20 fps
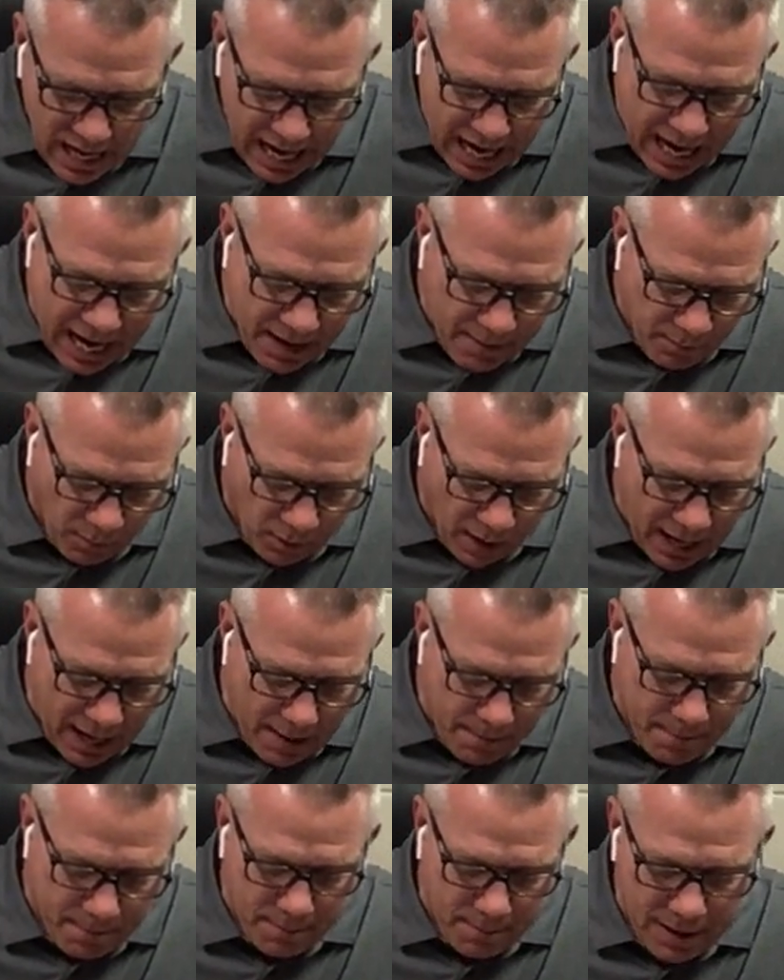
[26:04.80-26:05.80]

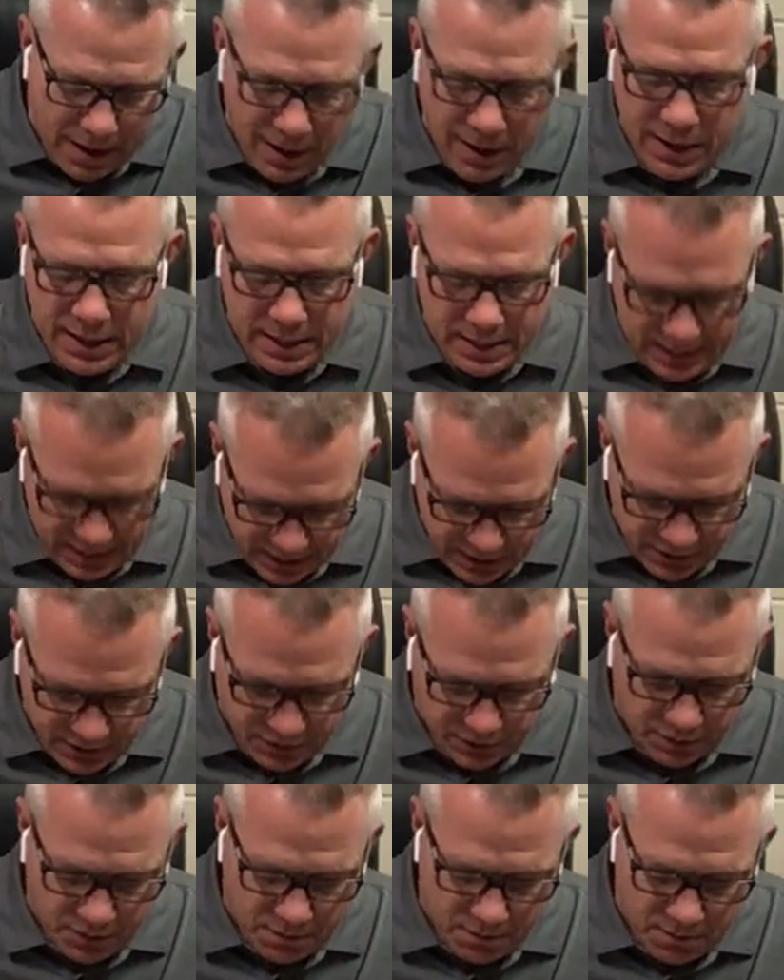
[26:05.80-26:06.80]
Amram married
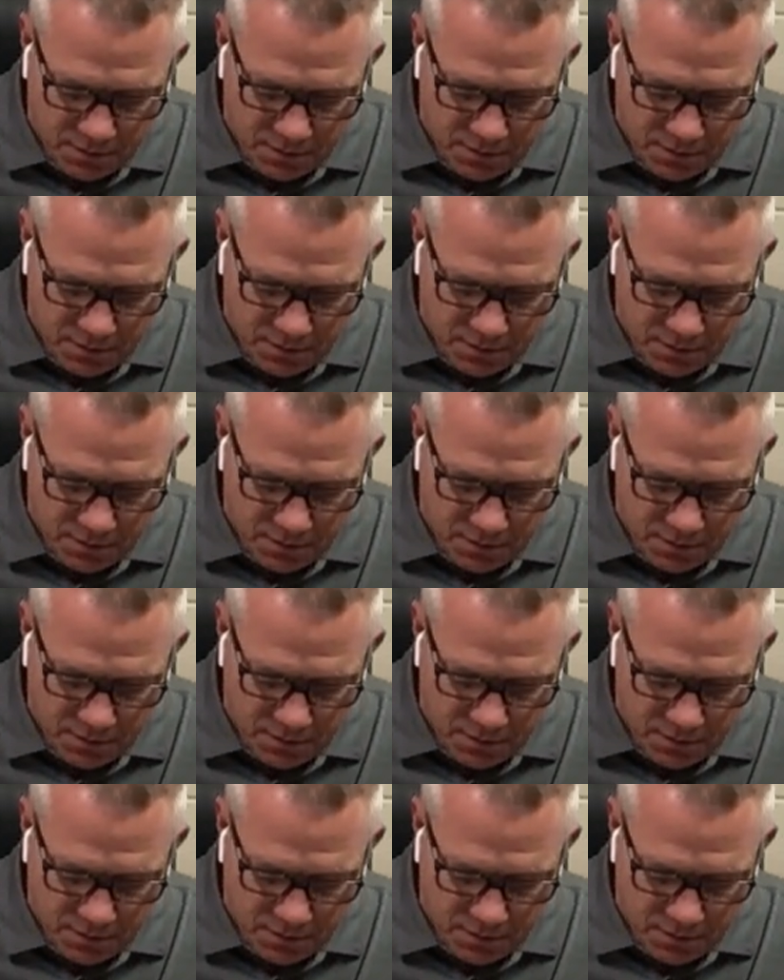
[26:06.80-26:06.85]
his